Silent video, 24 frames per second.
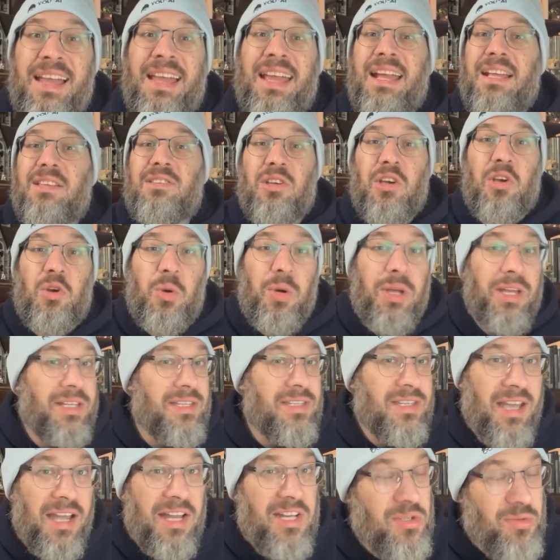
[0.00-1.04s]
It's a quick
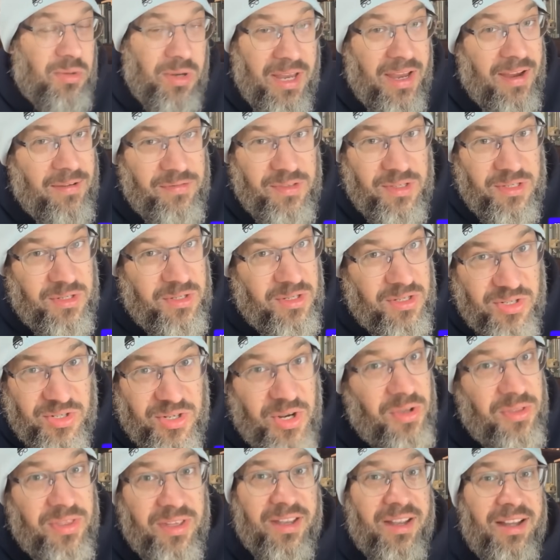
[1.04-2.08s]
sketch we have to do to
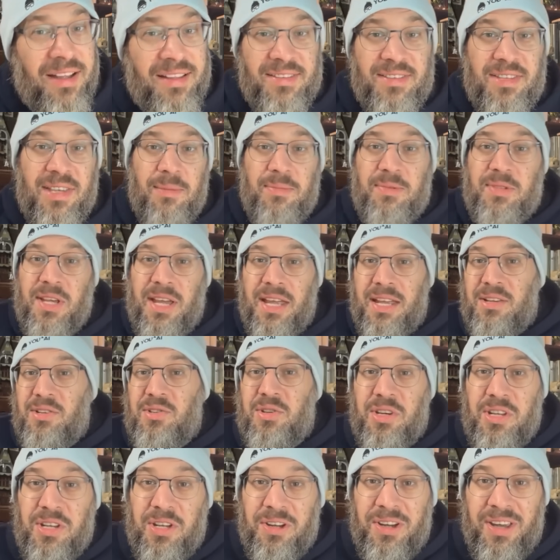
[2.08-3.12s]
show the concept to
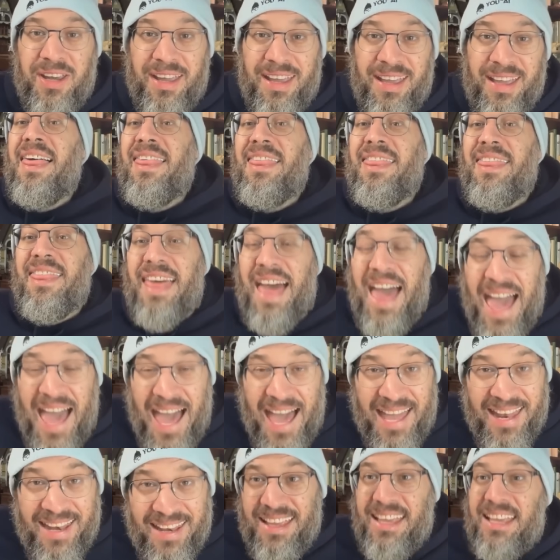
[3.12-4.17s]
engineering.
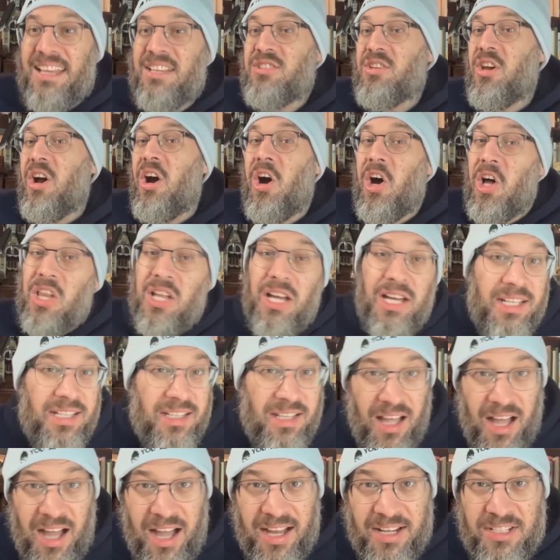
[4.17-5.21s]
That is all
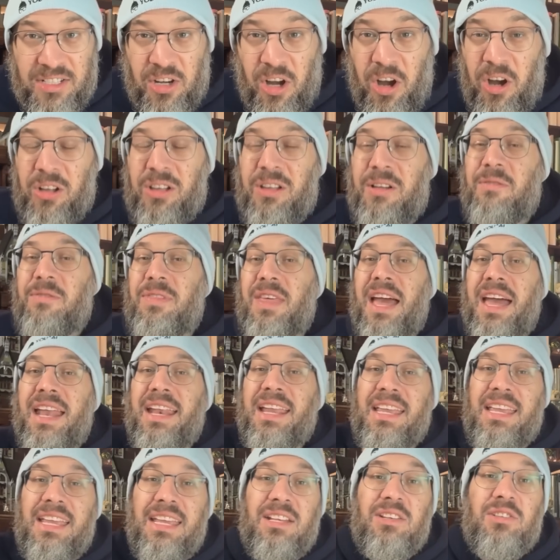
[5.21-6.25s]
unlocked. All of that
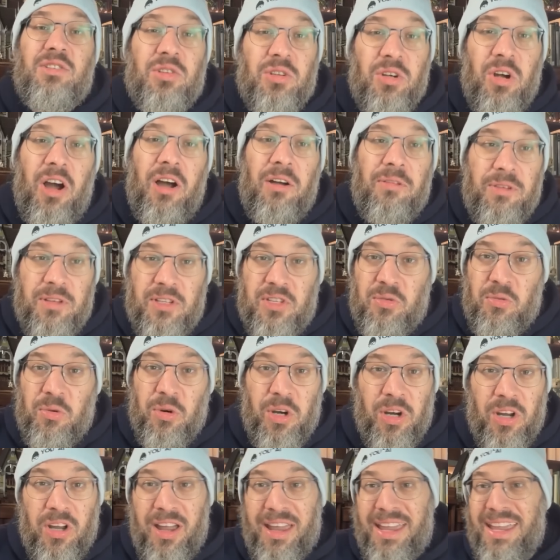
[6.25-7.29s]
inter-office
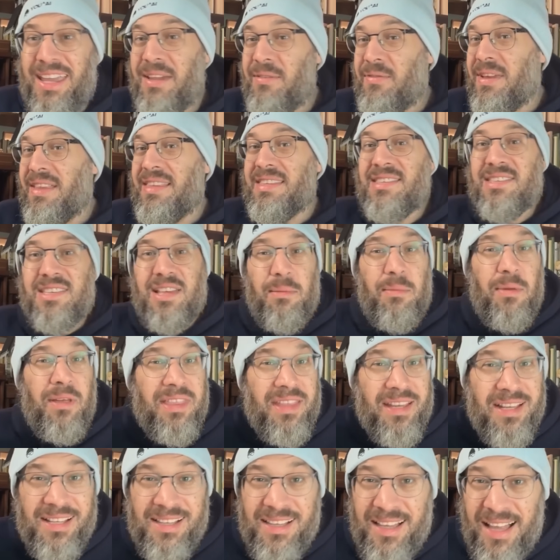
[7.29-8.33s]
work, even some of the
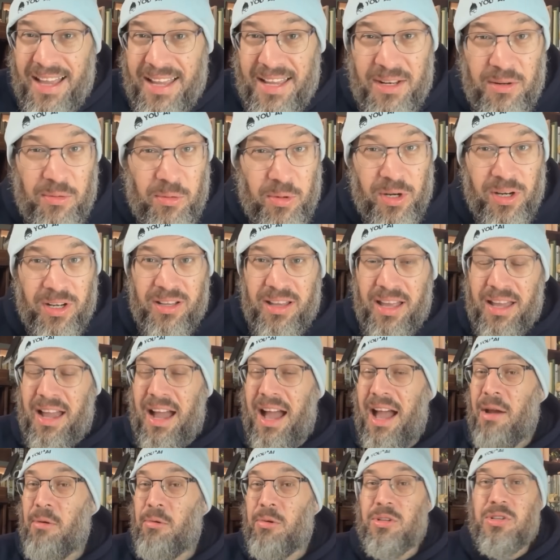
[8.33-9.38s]
client work, like,
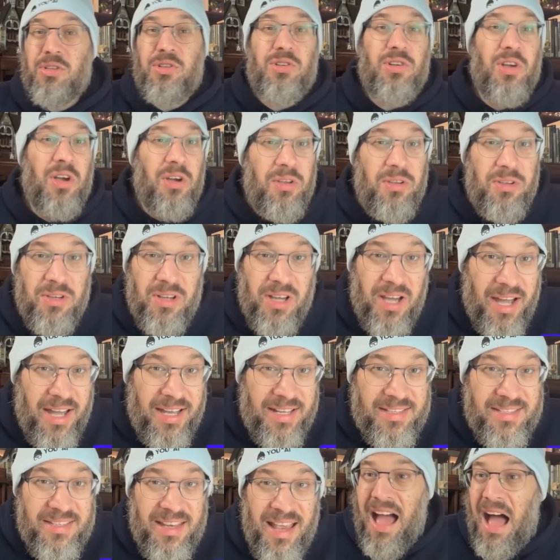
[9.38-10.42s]
I will show you
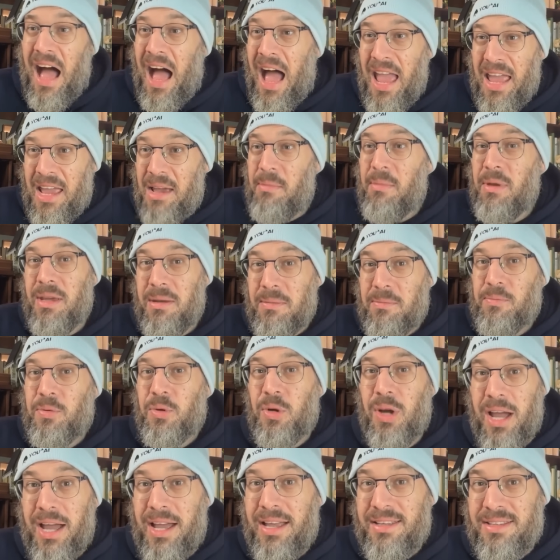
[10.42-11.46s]
guys, I am
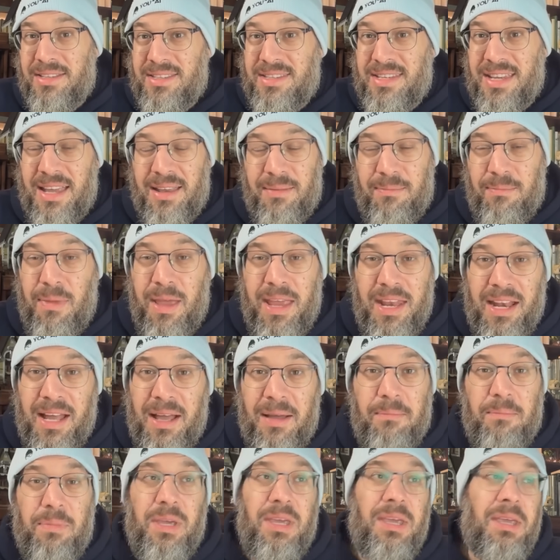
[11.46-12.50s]
impressed. It may
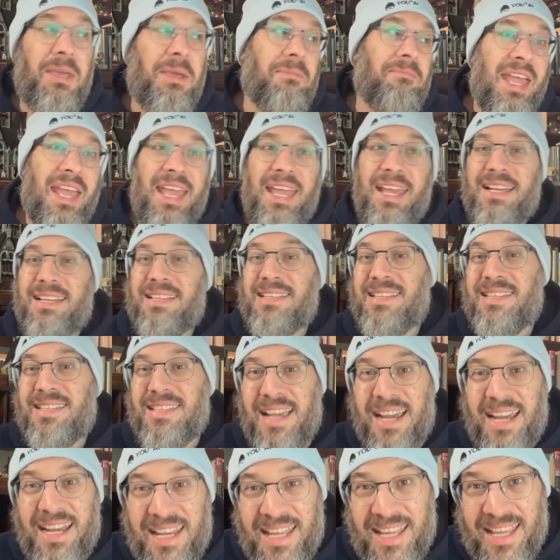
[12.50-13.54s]
not be
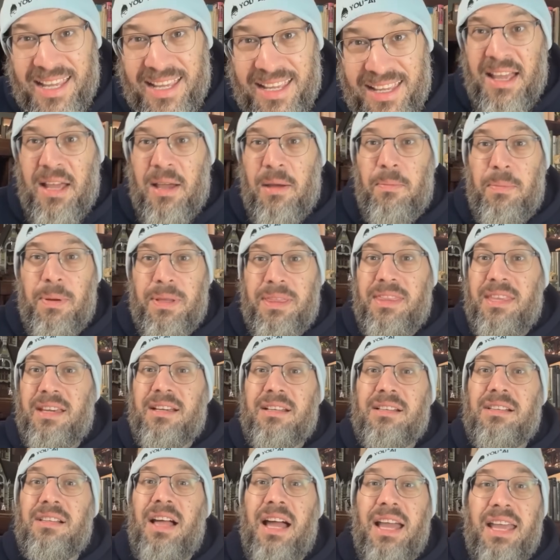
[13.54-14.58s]
exciting, but the
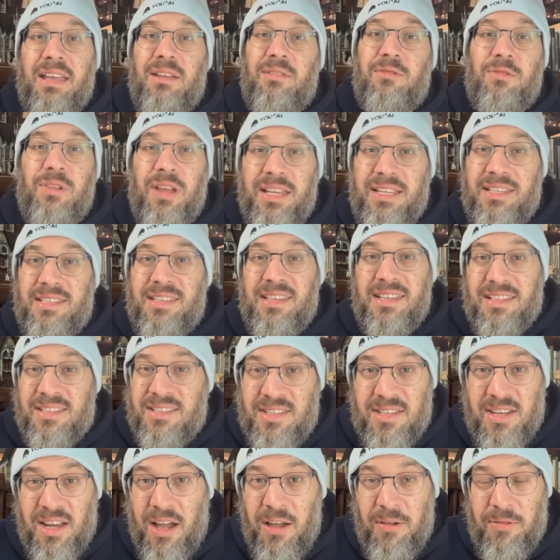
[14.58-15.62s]
client-facing
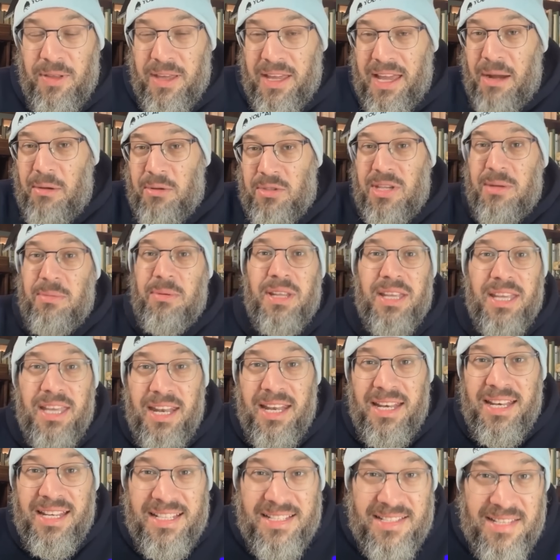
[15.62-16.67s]
stuff, like, I was able to get
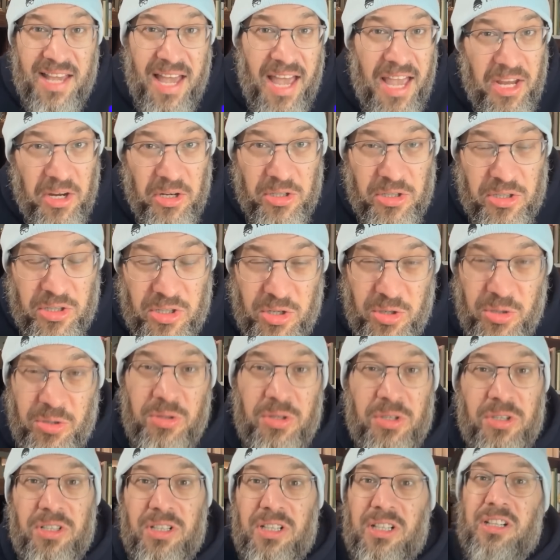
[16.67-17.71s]
an entire
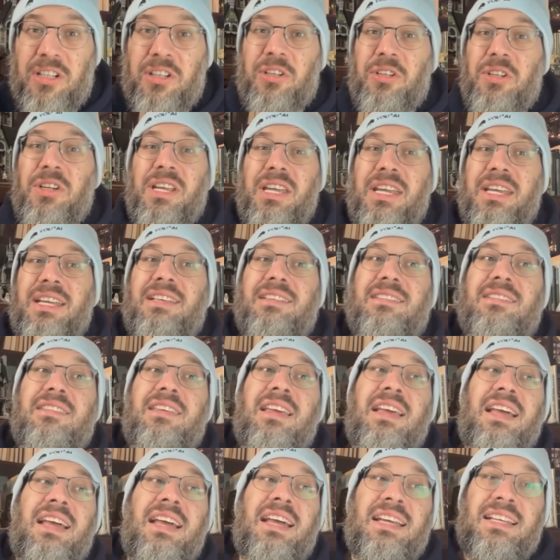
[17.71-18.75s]
Google earnings
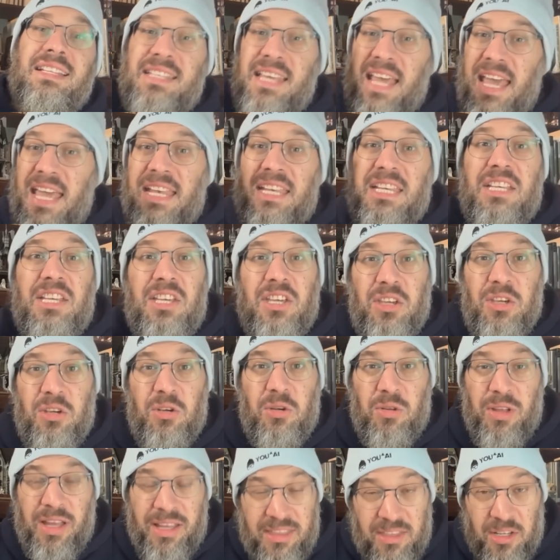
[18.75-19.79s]
10Q,
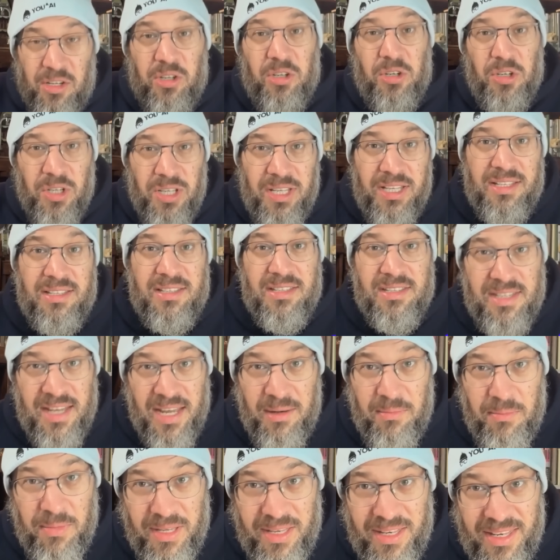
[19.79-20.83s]
like their earnings
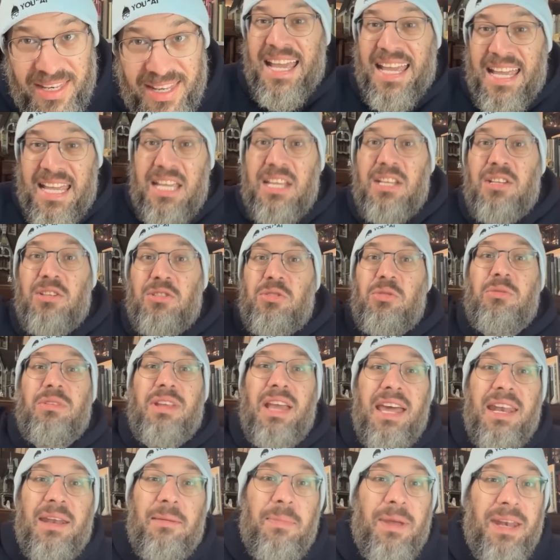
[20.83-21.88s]
statement, into
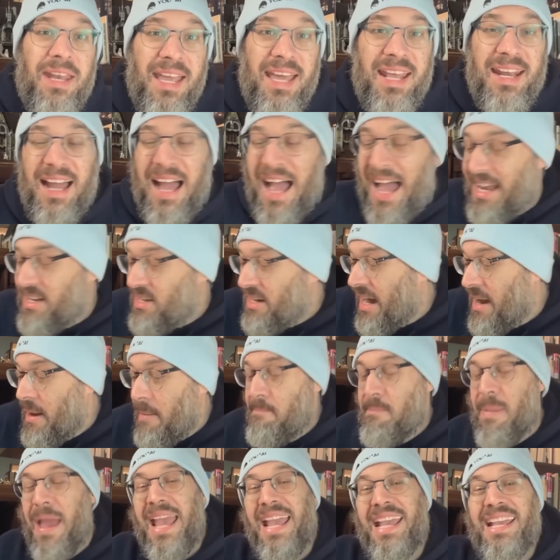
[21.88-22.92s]
Nano Banana. I
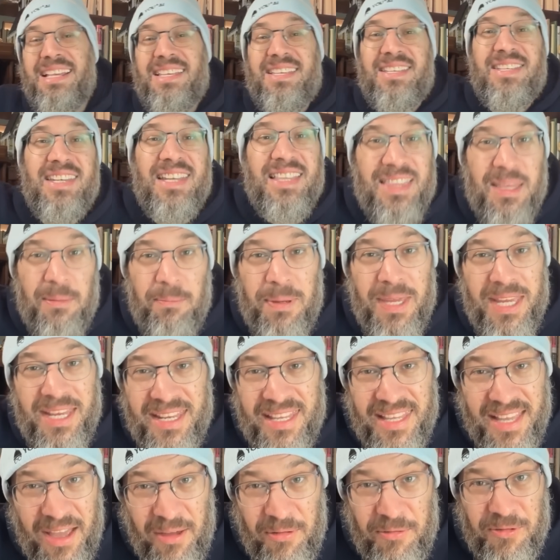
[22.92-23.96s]
pasted the
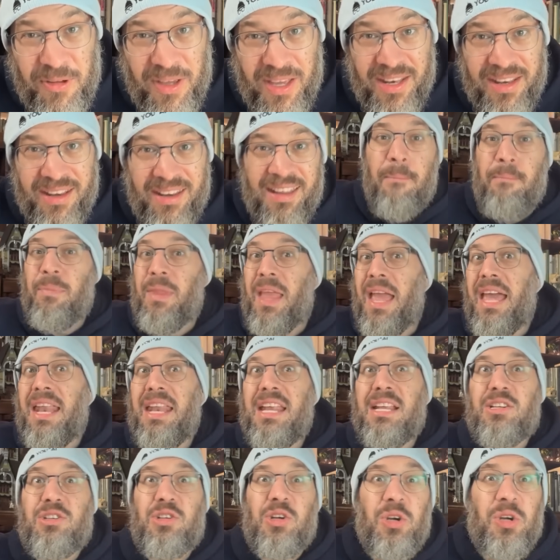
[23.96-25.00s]
PDF in, and
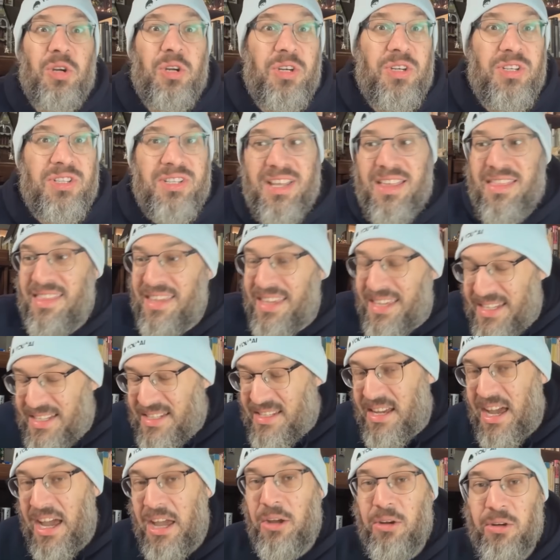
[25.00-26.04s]
it turned the
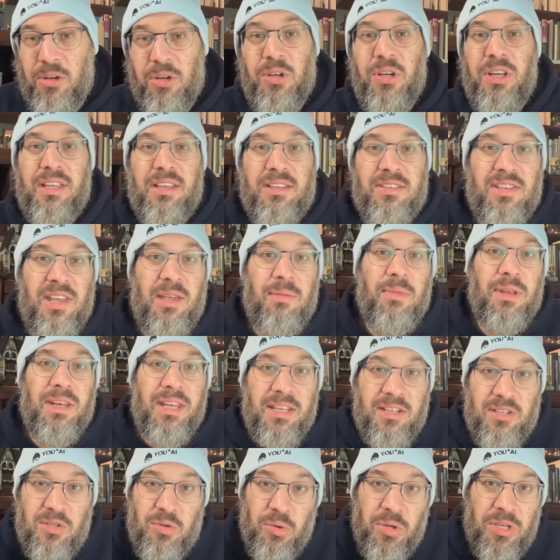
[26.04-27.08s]
entire earnings statement
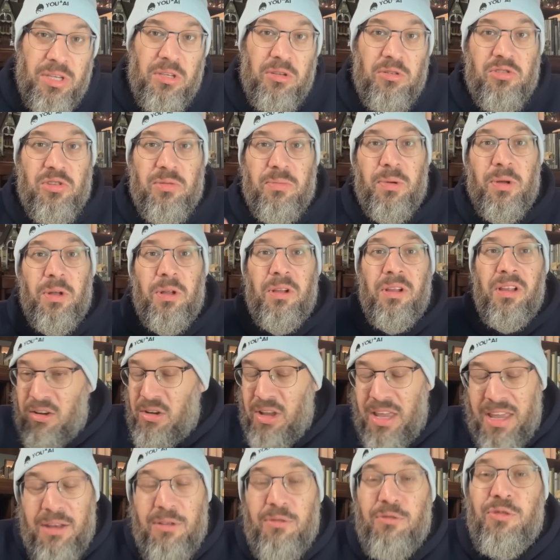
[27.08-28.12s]
into a usable
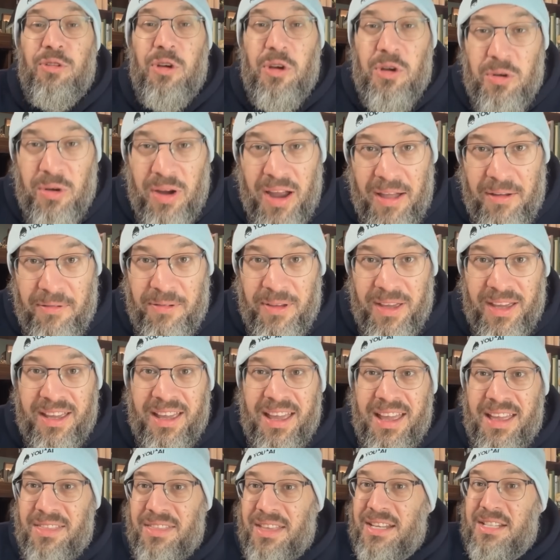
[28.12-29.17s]
infographic
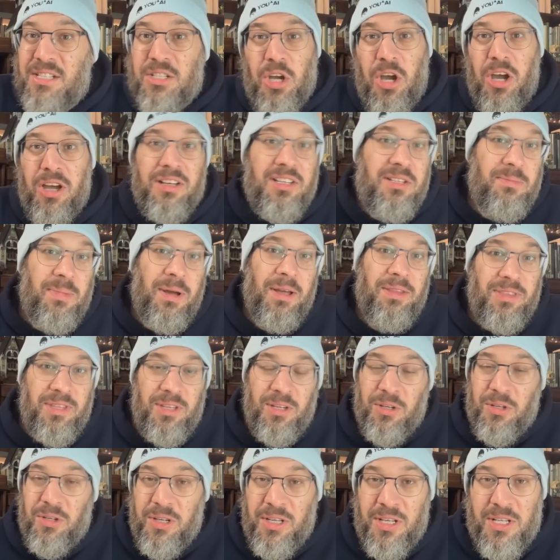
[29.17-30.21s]
that talked about the
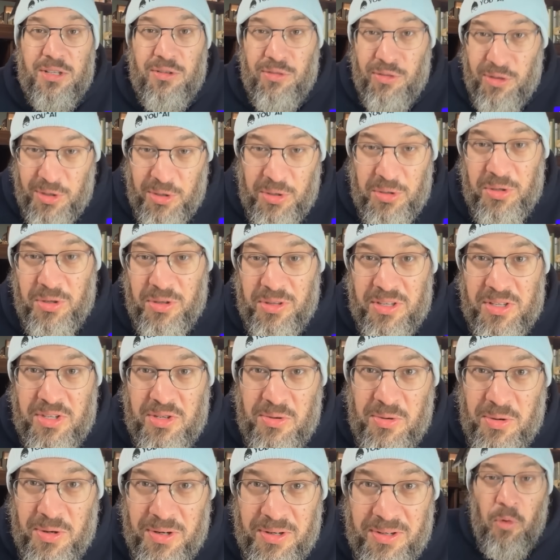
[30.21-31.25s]
earnings for Google this
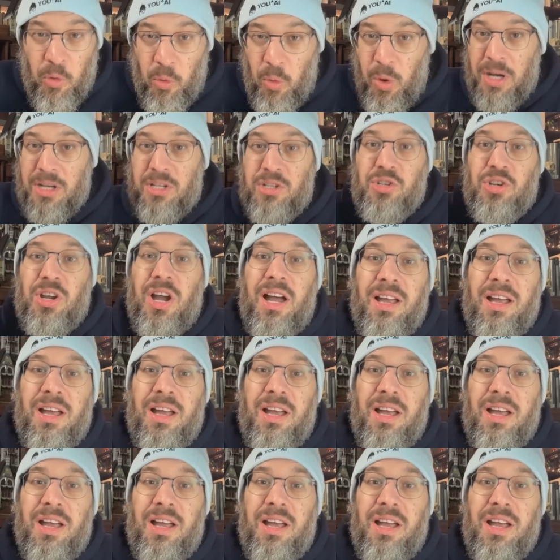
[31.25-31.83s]
quarter. One shot.